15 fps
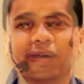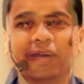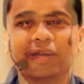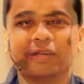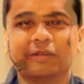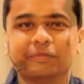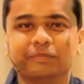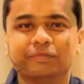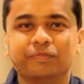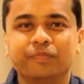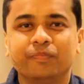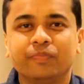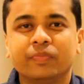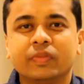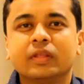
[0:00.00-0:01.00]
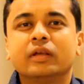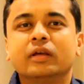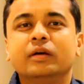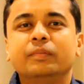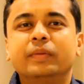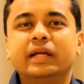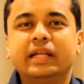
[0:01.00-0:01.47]
Hi,
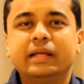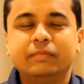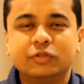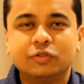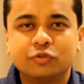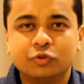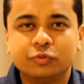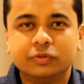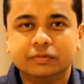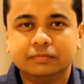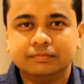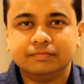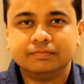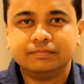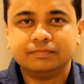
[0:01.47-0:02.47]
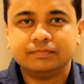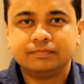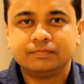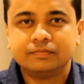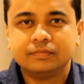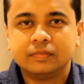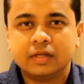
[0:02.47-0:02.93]
my name is Zubin.
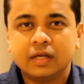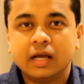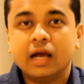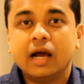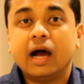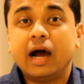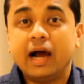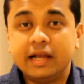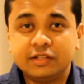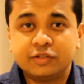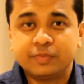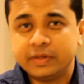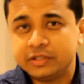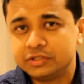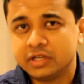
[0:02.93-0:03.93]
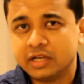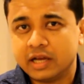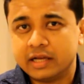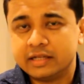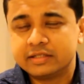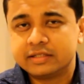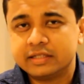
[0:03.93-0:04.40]
I
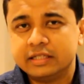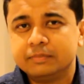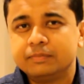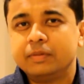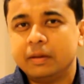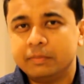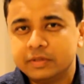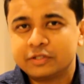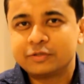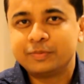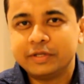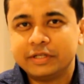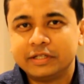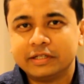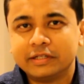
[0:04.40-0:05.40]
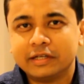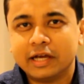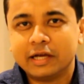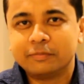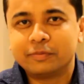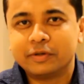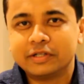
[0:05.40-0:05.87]
specialize in public speaking
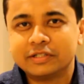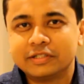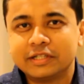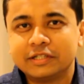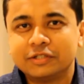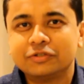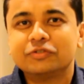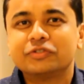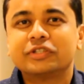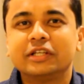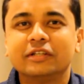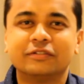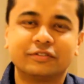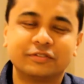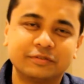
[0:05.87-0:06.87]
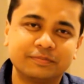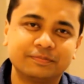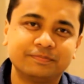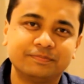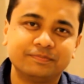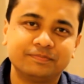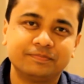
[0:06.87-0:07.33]
and presentation skills.
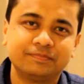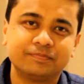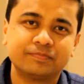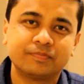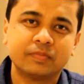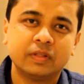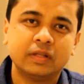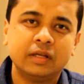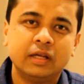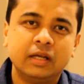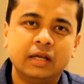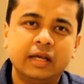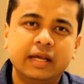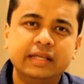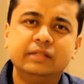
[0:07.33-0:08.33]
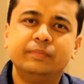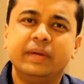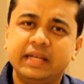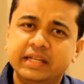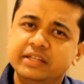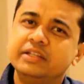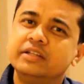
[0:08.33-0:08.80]
In the
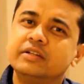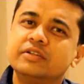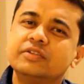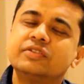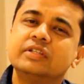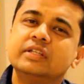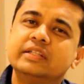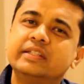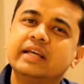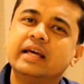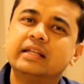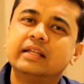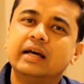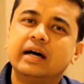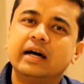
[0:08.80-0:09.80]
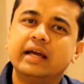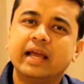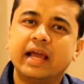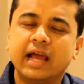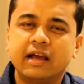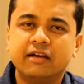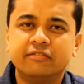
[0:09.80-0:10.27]
many years that I
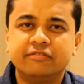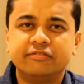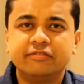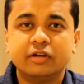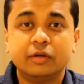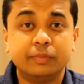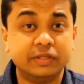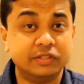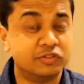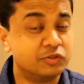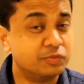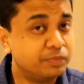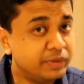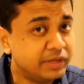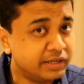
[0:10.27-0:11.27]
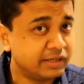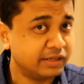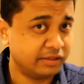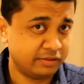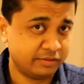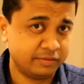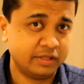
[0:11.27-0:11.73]
have been
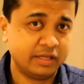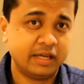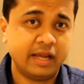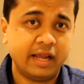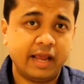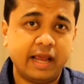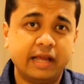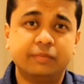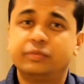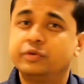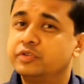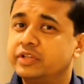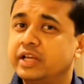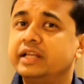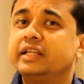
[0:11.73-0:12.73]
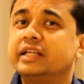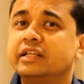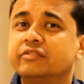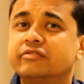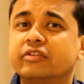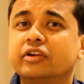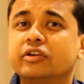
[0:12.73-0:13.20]
speaking and presenting
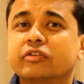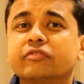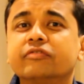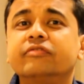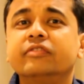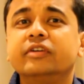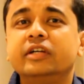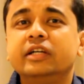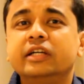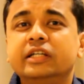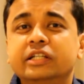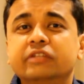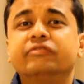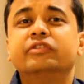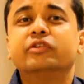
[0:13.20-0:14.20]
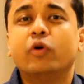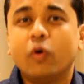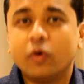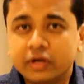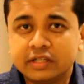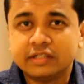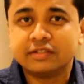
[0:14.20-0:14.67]
in front of different
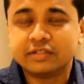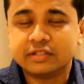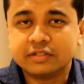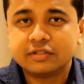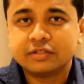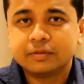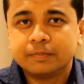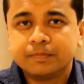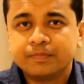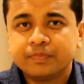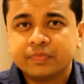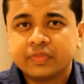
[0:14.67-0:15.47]
audiences,